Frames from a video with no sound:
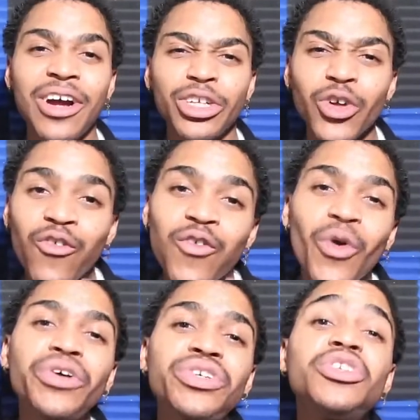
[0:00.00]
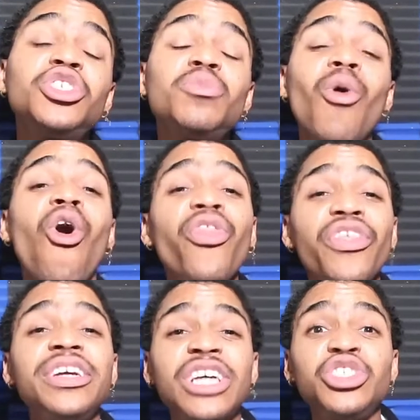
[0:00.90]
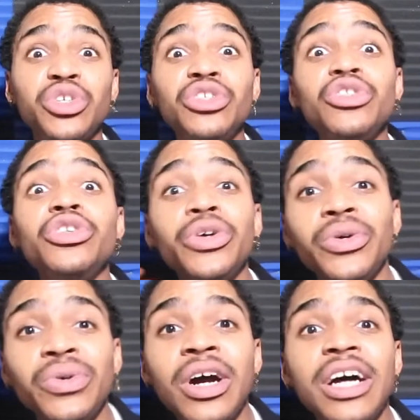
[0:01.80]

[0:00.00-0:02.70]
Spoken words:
So focus on the small things that you can do